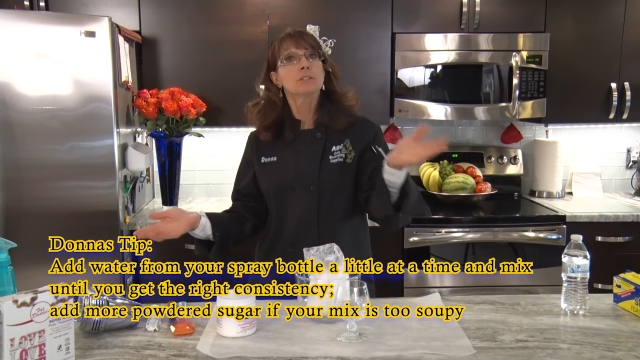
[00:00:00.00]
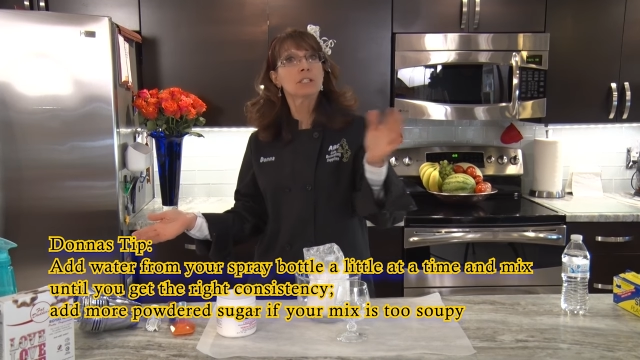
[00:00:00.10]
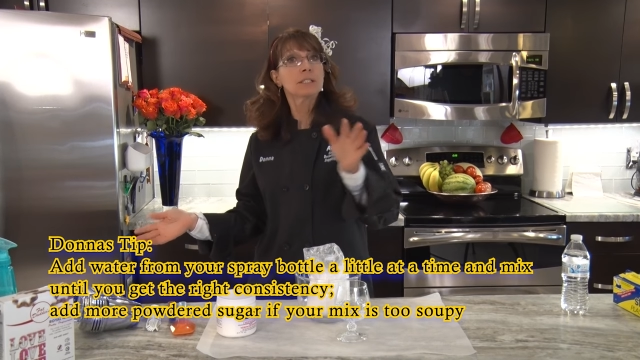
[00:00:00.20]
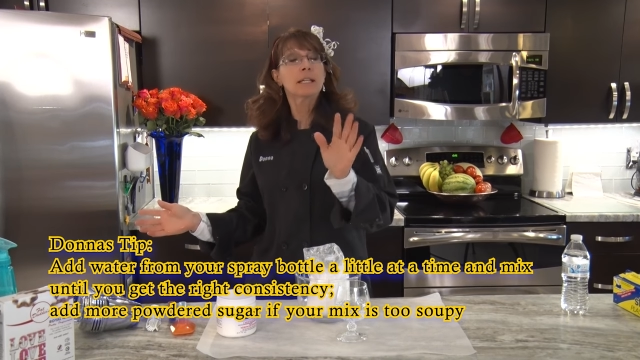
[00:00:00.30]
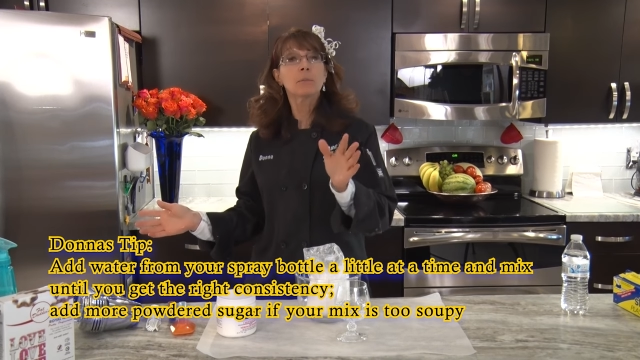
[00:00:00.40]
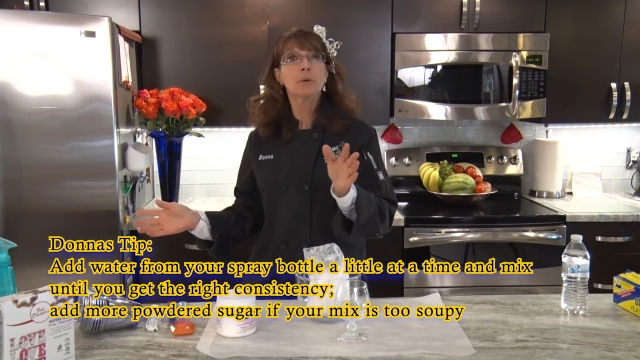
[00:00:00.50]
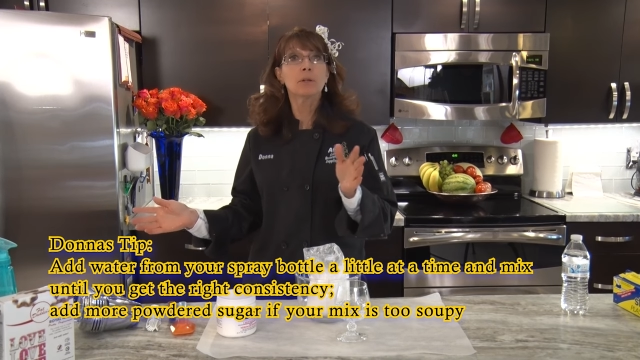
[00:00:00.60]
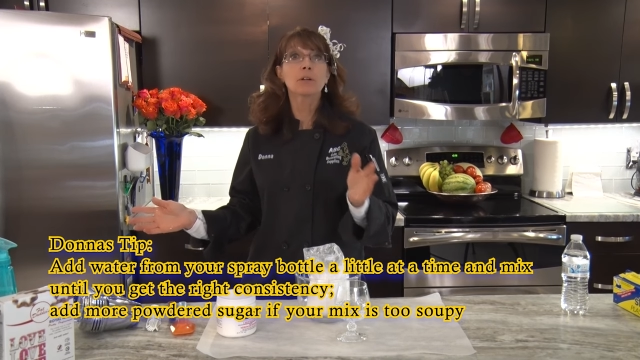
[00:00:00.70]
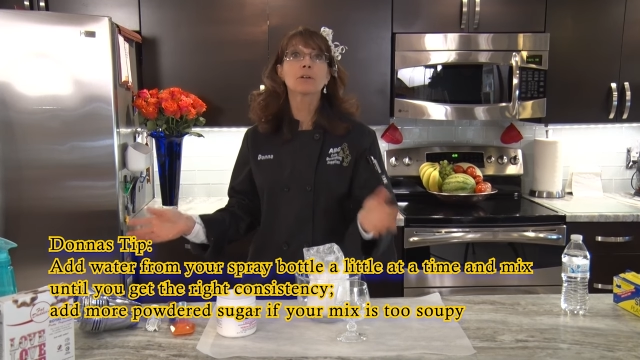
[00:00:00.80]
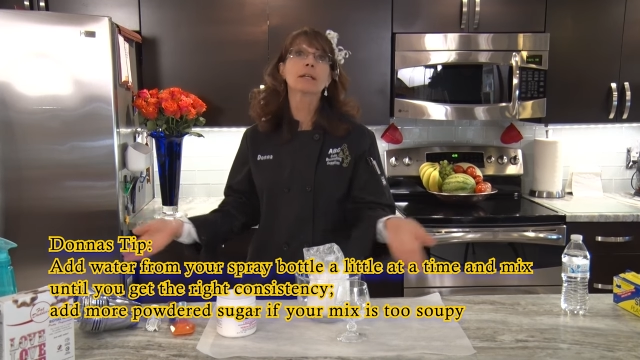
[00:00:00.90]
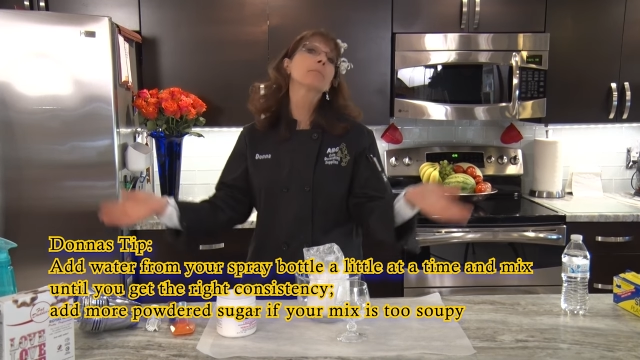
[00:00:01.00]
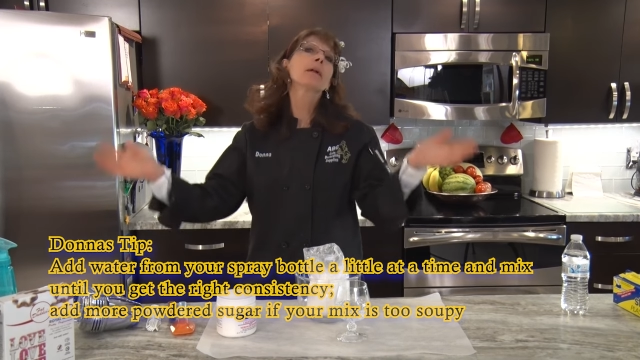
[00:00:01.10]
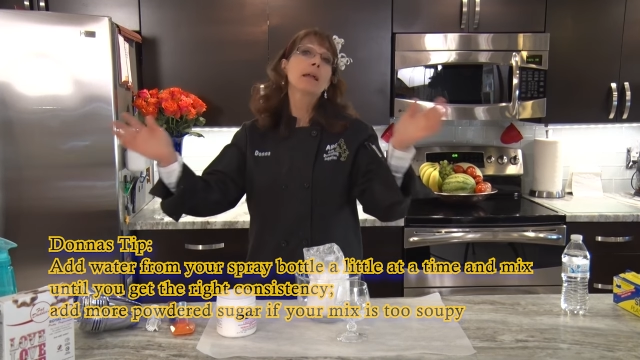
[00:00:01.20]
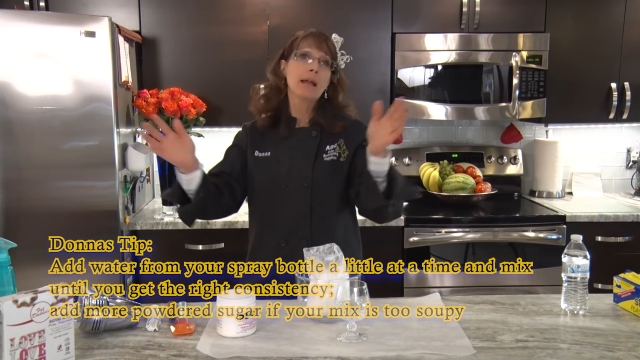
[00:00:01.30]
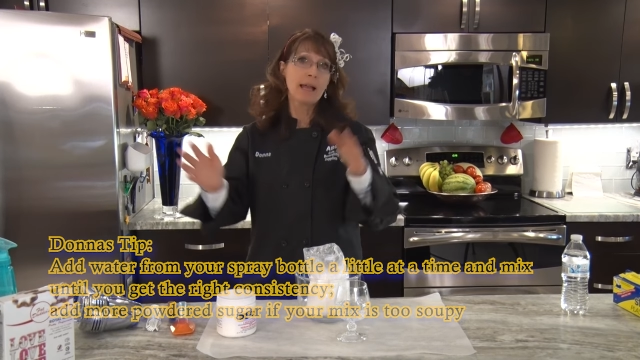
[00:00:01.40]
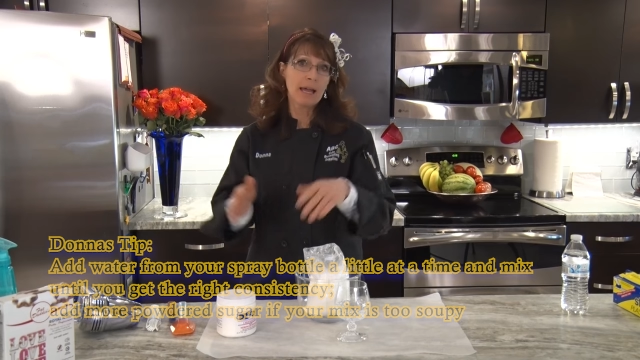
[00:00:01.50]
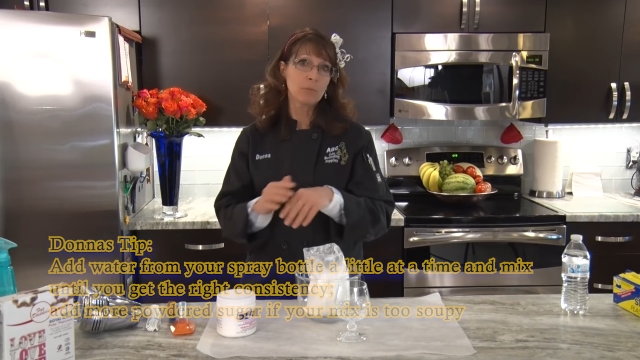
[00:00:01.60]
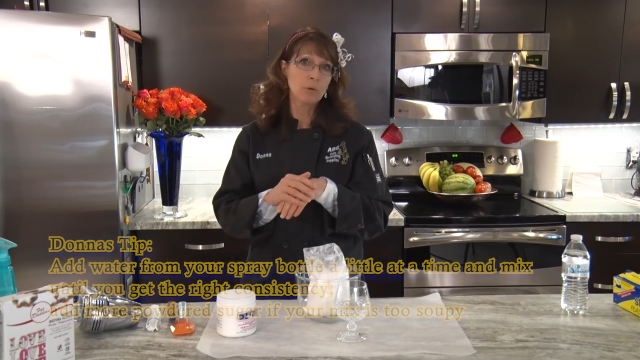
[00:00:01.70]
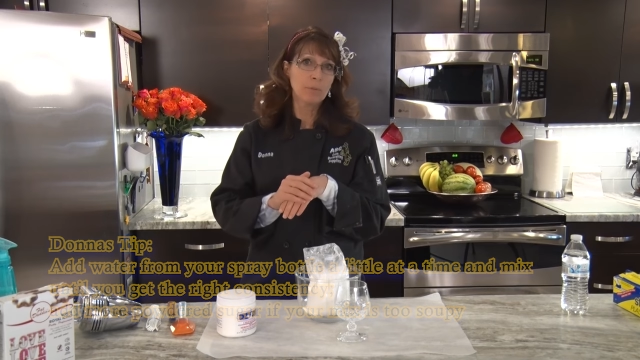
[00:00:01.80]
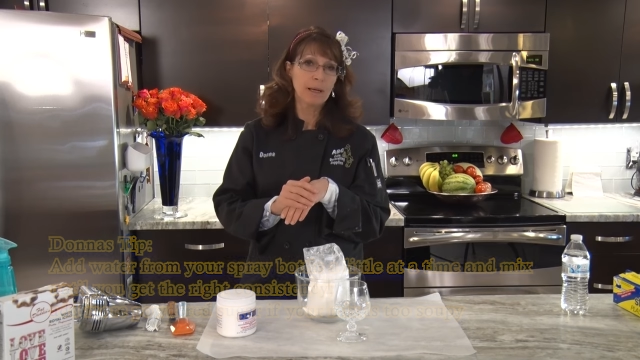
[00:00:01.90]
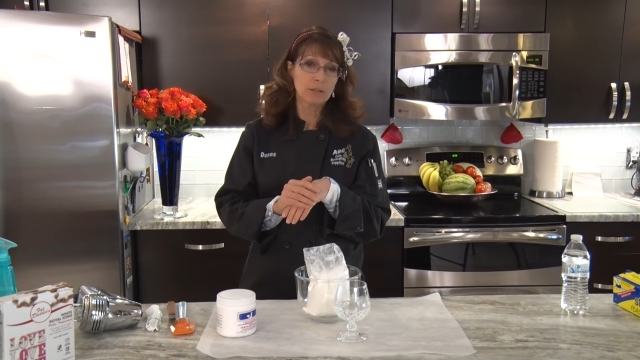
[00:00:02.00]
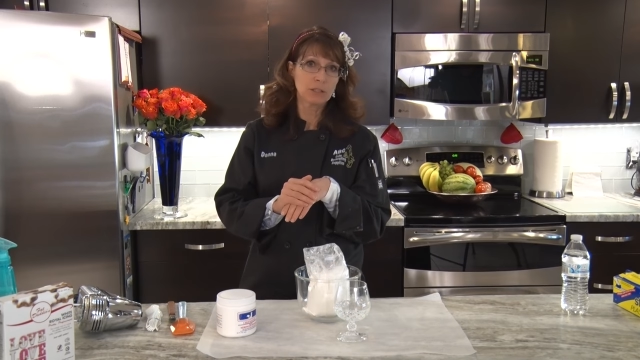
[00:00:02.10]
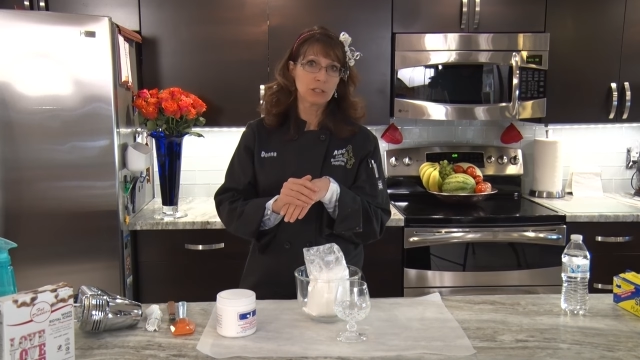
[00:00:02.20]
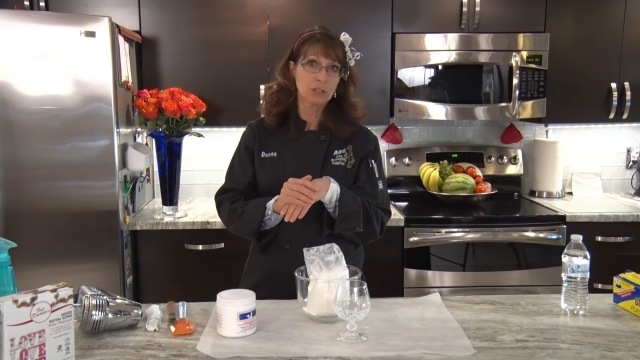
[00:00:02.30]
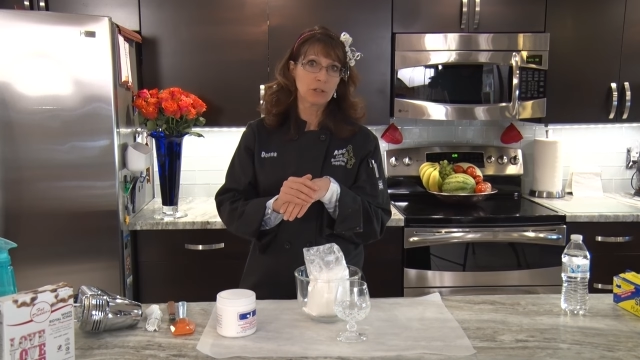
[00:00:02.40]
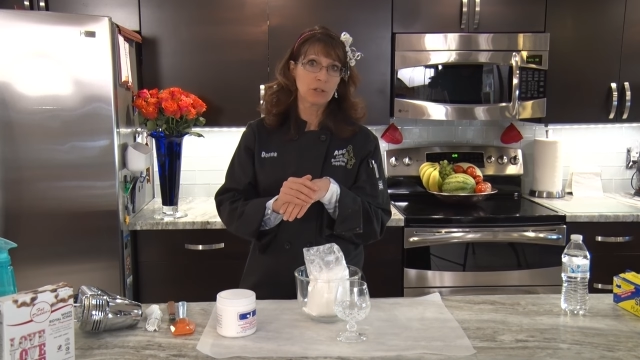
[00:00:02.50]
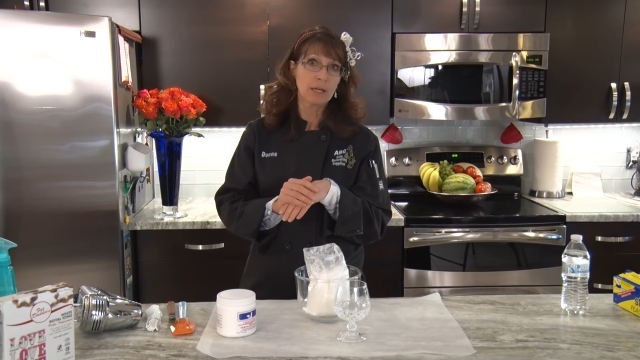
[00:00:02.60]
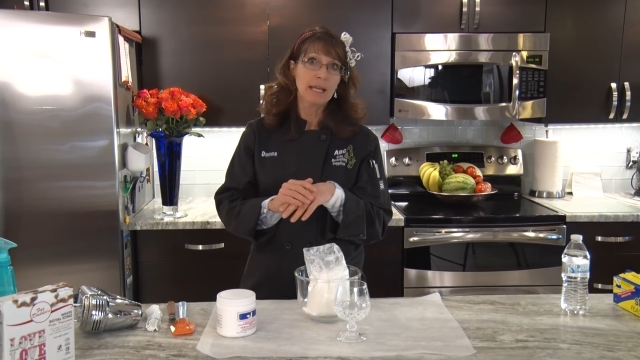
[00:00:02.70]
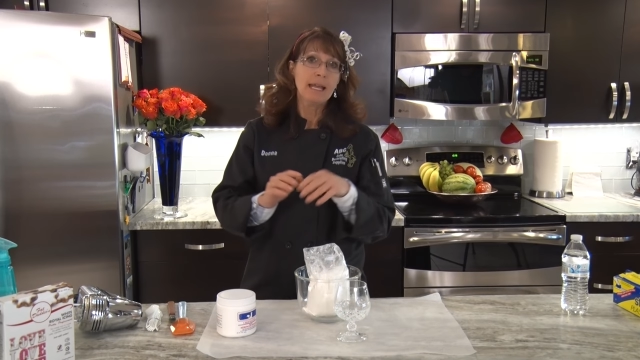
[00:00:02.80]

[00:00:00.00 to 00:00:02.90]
just like buttercream, add more powdered sugar.